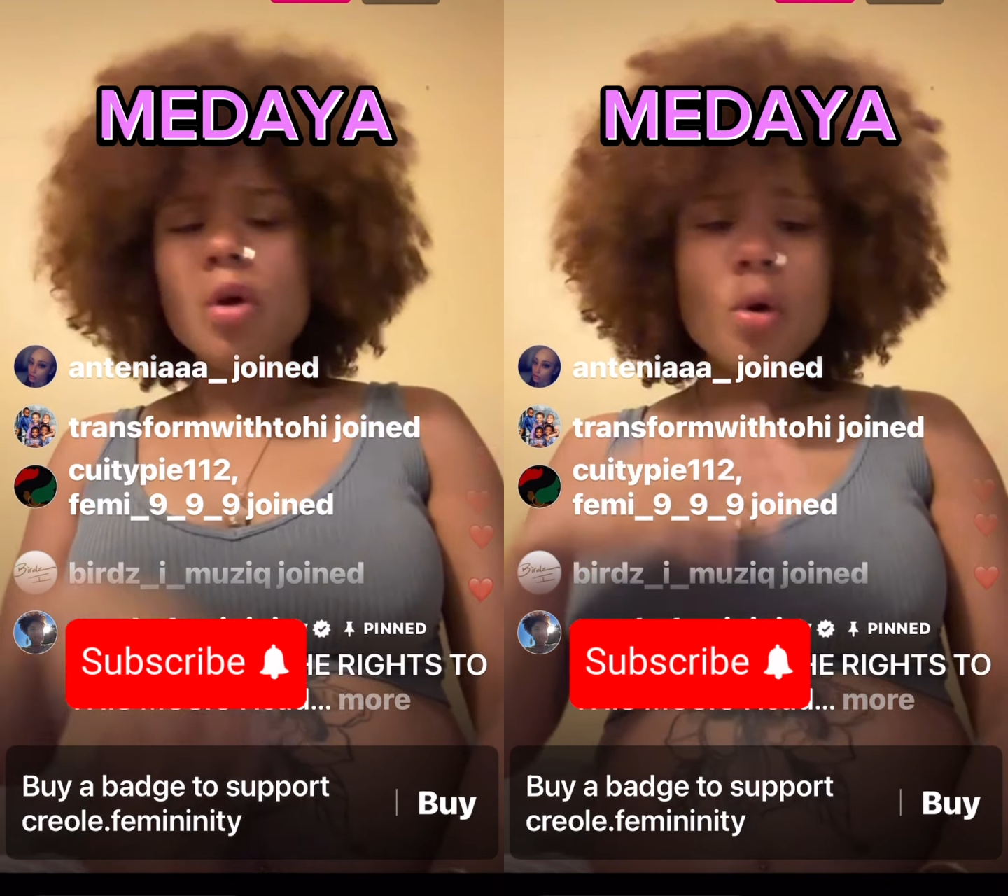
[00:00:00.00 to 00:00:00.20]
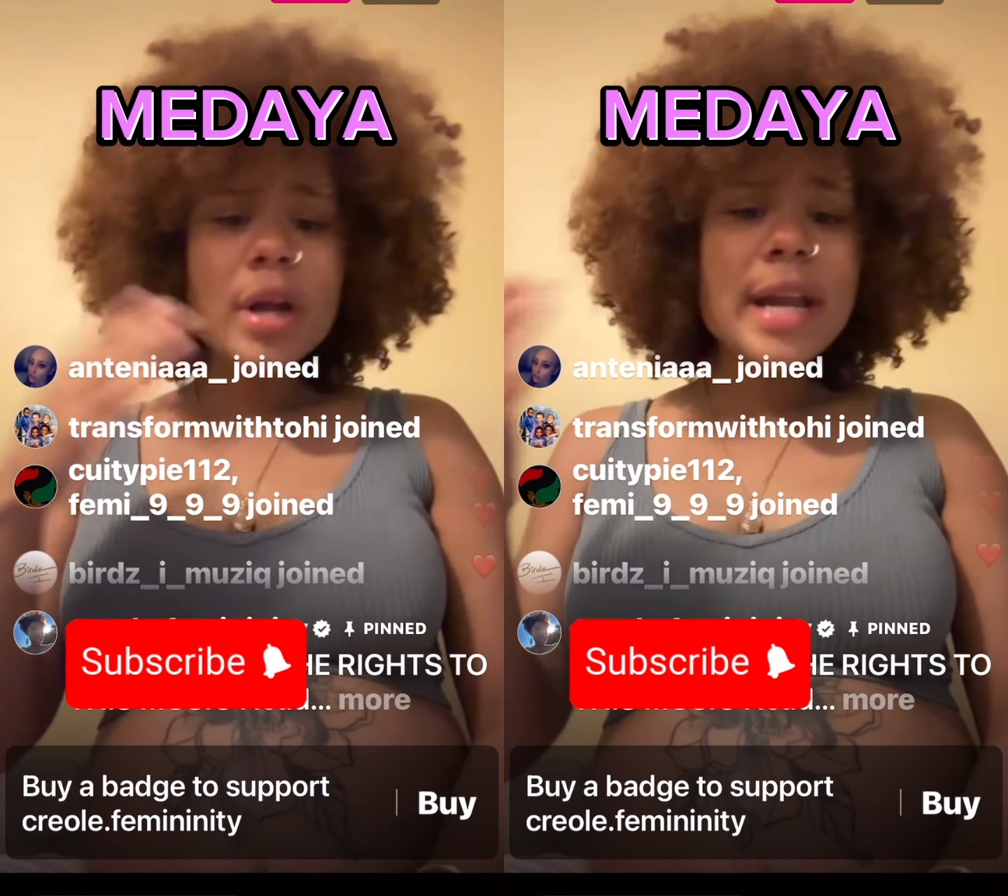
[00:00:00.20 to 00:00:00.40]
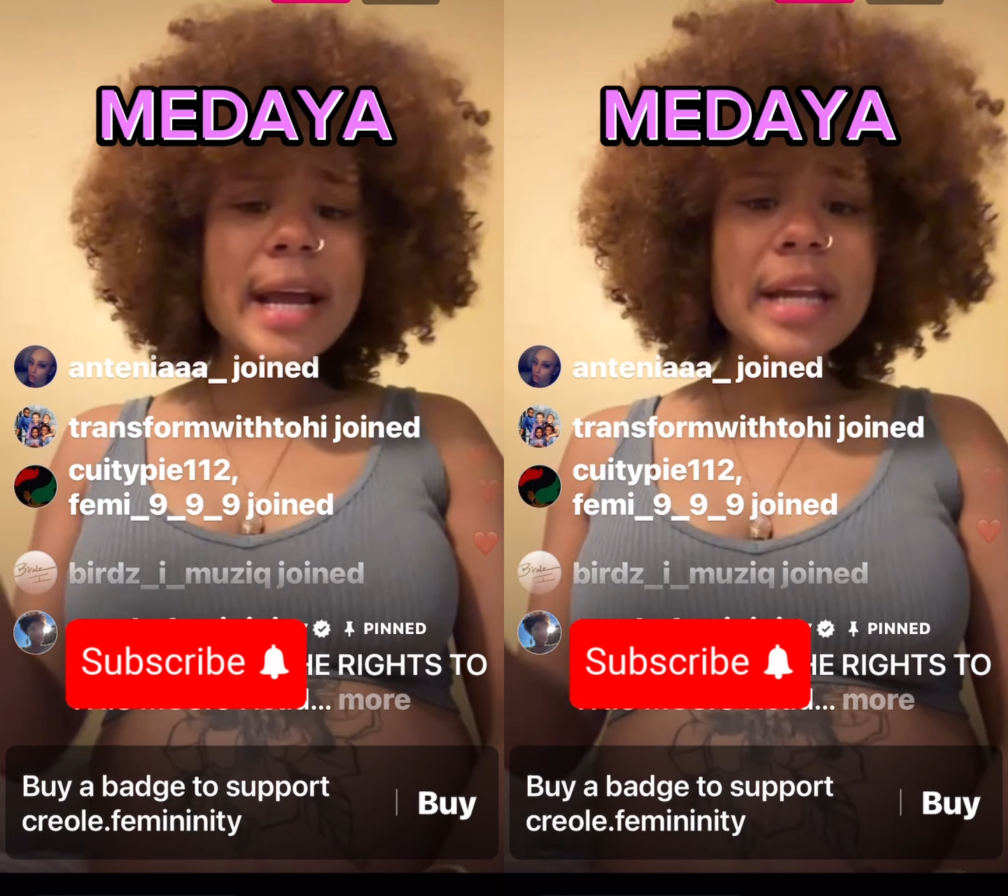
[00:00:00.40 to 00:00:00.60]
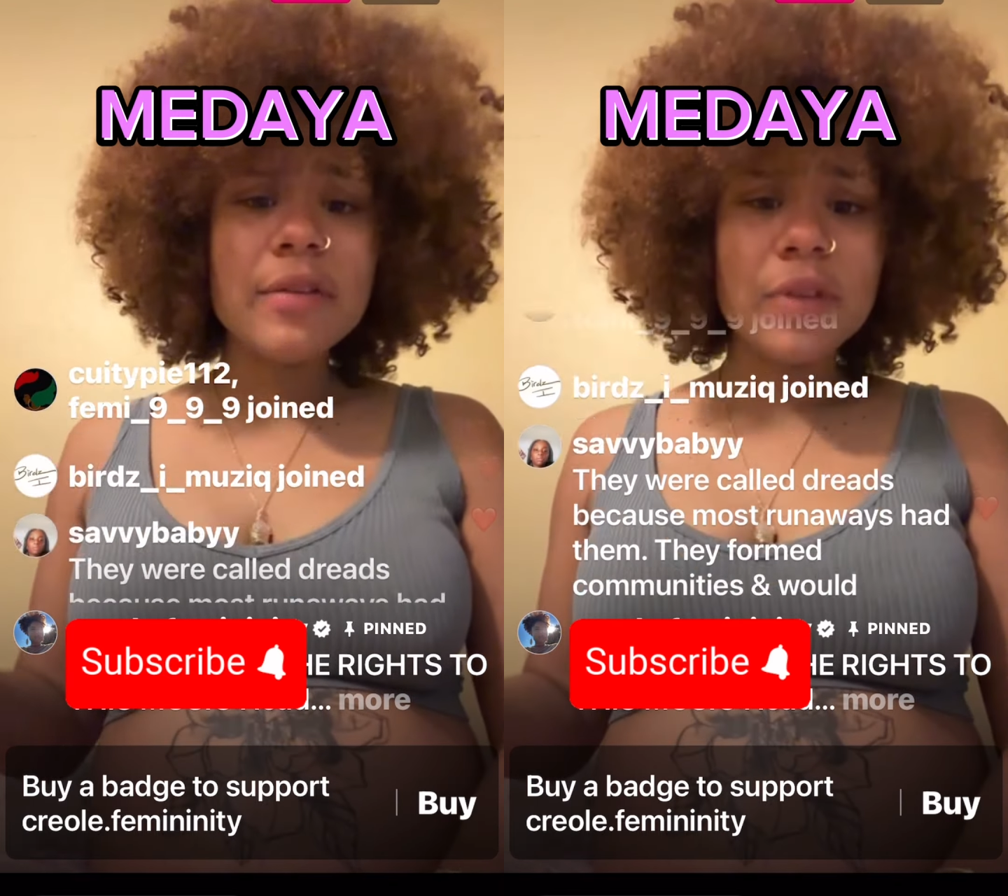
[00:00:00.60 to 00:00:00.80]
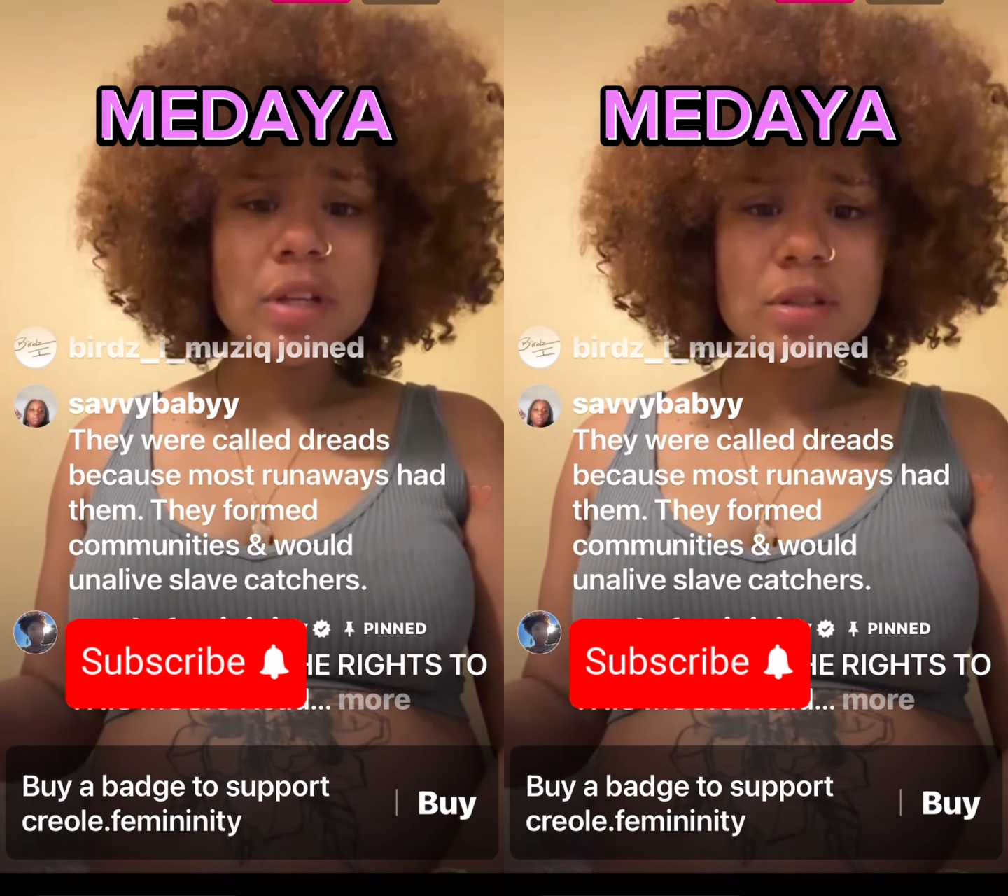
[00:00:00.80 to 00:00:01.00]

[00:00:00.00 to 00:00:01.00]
or negative